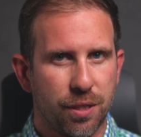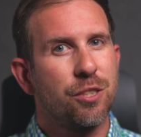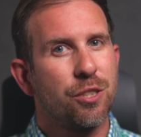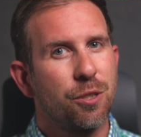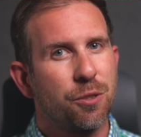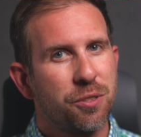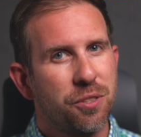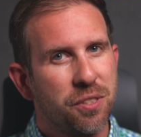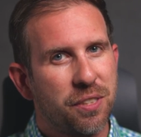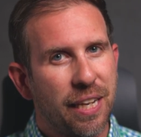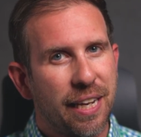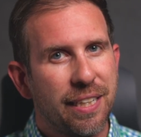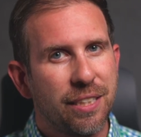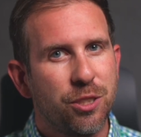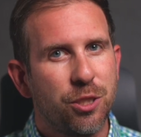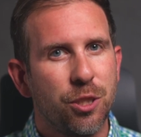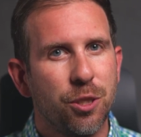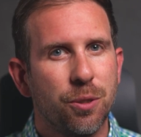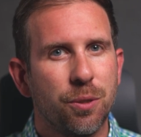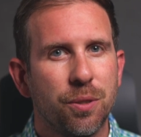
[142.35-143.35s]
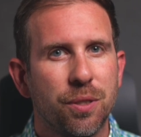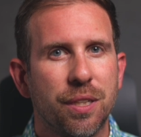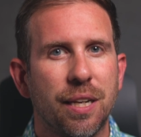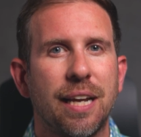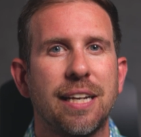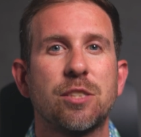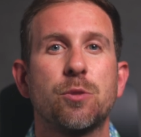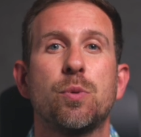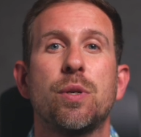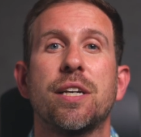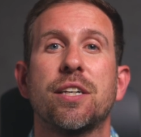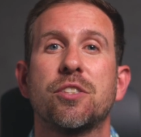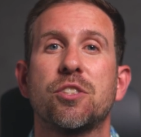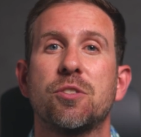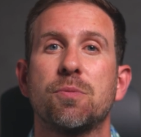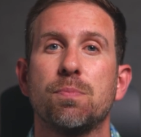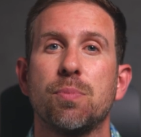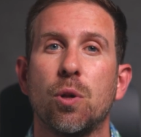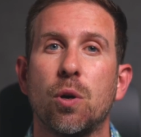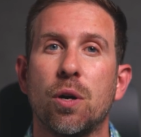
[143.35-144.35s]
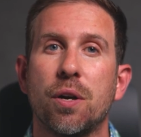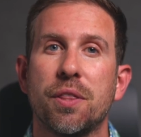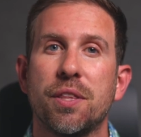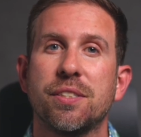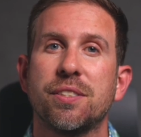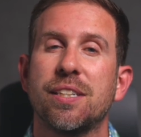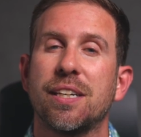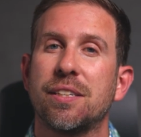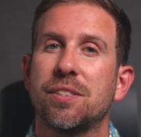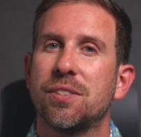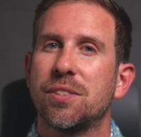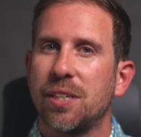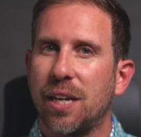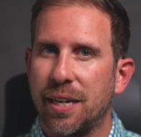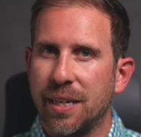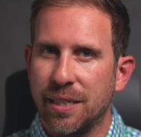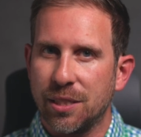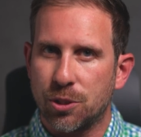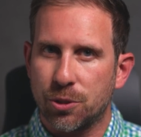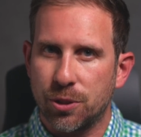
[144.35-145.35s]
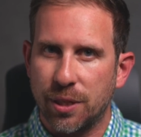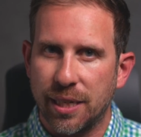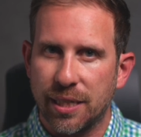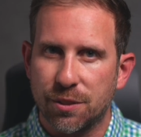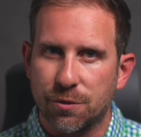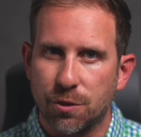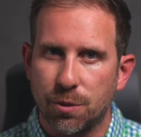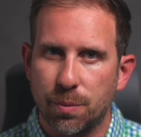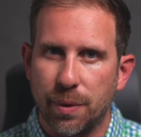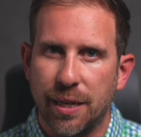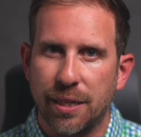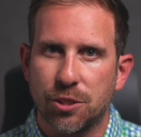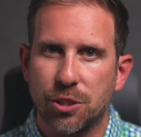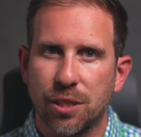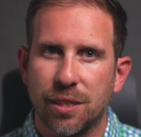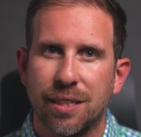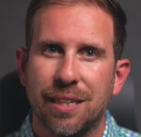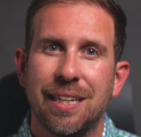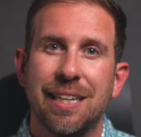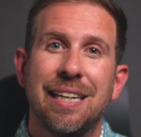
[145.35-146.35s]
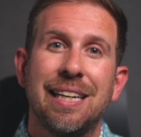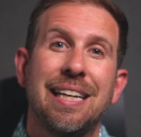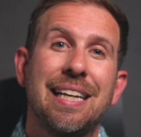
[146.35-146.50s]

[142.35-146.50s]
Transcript: So stay tuned as we explore this exciting transformation,